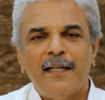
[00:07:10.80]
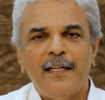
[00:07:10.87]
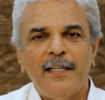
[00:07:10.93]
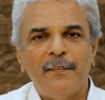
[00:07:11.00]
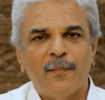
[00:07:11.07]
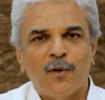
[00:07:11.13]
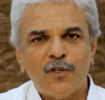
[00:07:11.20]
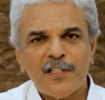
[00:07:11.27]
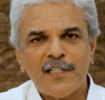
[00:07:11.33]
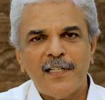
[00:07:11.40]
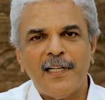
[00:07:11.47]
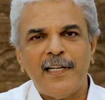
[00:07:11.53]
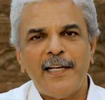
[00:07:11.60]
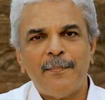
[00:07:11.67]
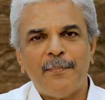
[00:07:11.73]

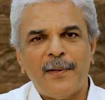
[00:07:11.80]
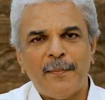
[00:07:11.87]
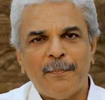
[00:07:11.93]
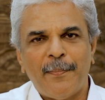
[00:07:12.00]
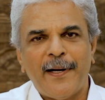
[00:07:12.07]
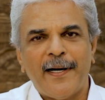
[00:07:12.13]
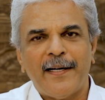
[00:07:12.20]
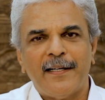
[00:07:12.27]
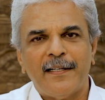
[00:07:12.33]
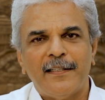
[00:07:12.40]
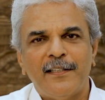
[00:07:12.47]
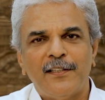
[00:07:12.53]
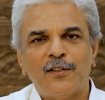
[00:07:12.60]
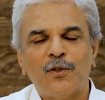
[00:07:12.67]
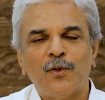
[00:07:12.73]
emotionally prepared
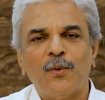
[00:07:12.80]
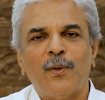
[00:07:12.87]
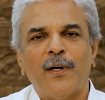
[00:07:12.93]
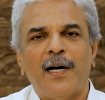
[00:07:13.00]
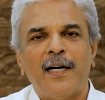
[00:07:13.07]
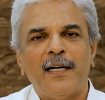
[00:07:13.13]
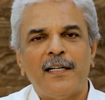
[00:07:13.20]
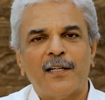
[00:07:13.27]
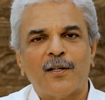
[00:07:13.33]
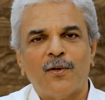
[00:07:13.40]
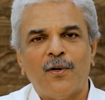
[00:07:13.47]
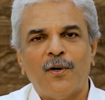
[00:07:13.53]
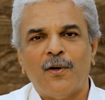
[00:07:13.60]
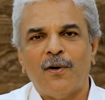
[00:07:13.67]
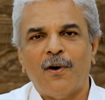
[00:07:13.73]
to
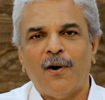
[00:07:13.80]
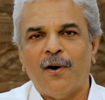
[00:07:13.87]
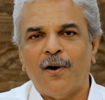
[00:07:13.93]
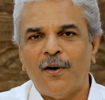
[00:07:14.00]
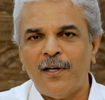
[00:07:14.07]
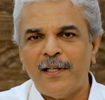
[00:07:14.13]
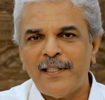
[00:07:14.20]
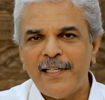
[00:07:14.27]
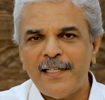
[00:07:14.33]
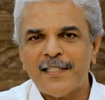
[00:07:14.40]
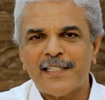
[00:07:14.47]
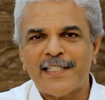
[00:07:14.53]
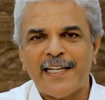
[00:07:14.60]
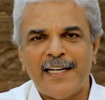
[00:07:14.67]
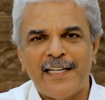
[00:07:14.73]
undergo all
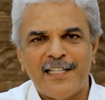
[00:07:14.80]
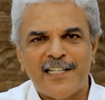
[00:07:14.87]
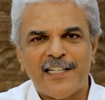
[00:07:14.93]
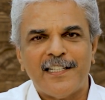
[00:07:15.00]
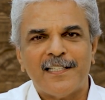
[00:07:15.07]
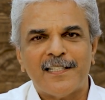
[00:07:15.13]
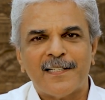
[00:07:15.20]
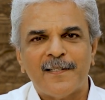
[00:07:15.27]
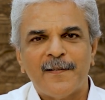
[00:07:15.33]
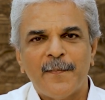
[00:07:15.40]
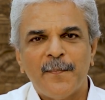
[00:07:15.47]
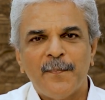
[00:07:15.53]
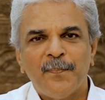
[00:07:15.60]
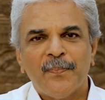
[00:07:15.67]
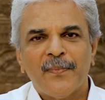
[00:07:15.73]
these changes,
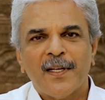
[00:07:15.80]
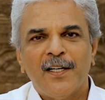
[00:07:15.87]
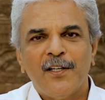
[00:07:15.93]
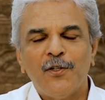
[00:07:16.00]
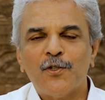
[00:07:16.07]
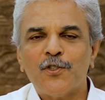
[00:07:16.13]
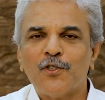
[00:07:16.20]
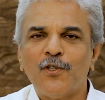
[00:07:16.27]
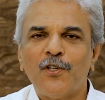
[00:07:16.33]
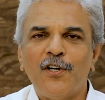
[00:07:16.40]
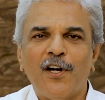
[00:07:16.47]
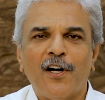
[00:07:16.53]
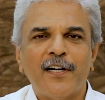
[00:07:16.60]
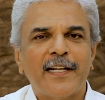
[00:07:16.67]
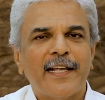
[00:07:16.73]
you should
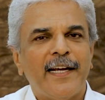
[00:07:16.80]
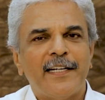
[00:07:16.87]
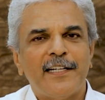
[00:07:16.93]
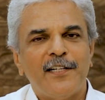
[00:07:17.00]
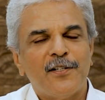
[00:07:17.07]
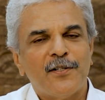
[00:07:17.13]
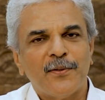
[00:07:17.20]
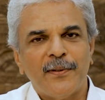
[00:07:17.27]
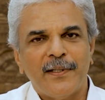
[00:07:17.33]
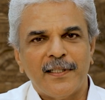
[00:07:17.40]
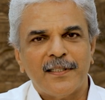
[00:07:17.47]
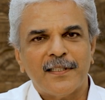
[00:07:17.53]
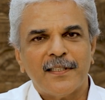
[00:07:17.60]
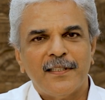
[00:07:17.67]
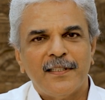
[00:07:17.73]
not get into.
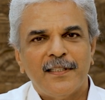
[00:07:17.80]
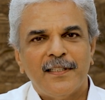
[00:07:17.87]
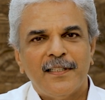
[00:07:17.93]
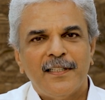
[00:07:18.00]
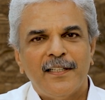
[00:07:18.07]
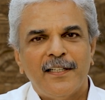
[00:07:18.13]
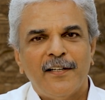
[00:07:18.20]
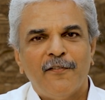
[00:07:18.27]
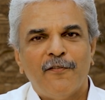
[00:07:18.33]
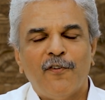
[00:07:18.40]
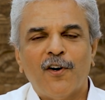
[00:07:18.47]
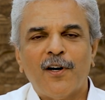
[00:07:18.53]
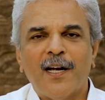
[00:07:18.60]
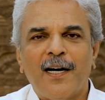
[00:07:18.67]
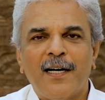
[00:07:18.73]

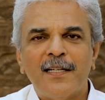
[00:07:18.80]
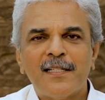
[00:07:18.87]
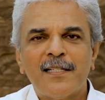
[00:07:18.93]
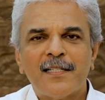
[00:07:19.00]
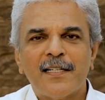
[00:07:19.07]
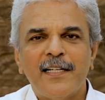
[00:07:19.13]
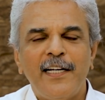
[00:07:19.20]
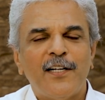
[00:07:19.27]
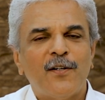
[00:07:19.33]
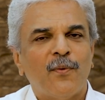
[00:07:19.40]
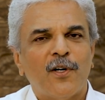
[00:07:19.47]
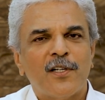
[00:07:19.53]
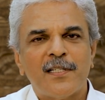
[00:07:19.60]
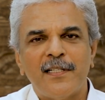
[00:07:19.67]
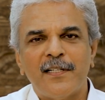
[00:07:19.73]
For us, it
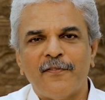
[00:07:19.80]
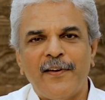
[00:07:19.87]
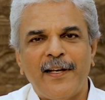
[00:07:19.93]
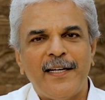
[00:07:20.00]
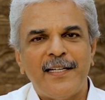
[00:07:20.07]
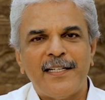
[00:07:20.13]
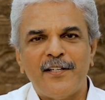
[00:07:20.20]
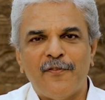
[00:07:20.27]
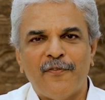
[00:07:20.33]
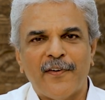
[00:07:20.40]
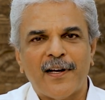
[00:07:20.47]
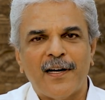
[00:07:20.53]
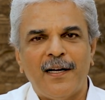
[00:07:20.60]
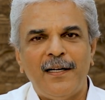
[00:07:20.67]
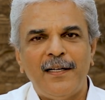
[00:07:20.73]
wasn't very
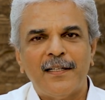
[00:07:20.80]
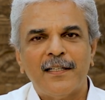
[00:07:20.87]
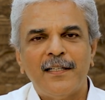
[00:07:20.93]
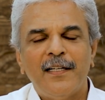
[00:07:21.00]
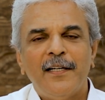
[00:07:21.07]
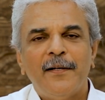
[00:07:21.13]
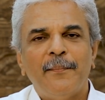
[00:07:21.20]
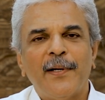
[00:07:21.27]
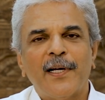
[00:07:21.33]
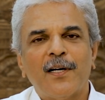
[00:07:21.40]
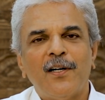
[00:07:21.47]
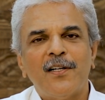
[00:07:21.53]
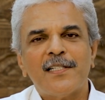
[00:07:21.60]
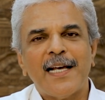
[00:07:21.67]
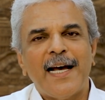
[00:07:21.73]
difficult
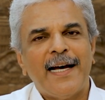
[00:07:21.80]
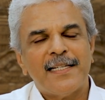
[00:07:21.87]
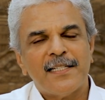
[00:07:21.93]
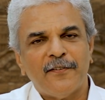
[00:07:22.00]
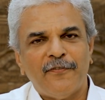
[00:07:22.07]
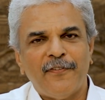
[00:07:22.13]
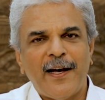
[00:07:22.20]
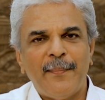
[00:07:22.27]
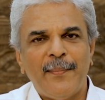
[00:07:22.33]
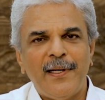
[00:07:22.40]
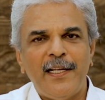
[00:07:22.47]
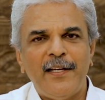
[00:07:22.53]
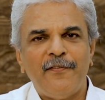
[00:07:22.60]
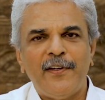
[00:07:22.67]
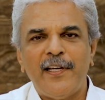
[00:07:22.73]
because as a
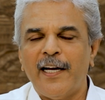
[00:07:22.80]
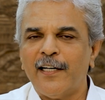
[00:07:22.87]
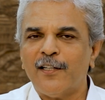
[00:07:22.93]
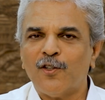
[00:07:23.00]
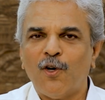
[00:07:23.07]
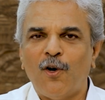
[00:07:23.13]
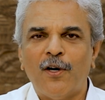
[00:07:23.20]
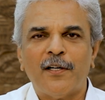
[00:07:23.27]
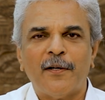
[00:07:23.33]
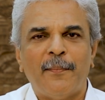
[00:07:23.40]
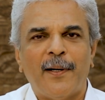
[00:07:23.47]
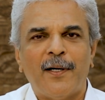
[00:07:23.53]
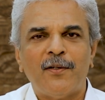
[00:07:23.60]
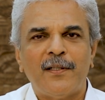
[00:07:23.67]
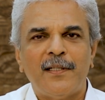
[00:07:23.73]
family, we had thought
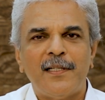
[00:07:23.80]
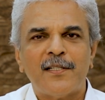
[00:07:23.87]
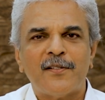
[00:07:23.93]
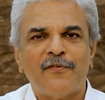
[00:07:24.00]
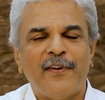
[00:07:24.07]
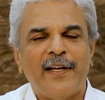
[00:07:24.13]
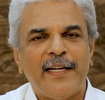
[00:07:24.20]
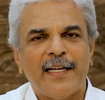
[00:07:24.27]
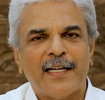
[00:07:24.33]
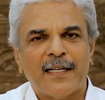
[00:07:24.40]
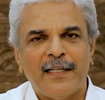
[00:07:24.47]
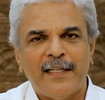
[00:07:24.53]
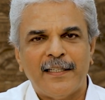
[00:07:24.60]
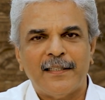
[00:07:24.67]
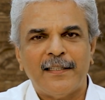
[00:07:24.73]
about this very
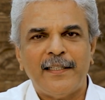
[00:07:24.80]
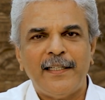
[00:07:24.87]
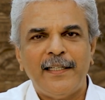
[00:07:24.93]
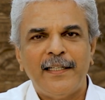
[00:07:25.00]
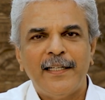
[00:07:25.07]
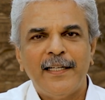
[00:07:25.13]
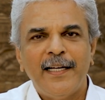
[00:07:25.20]
clearly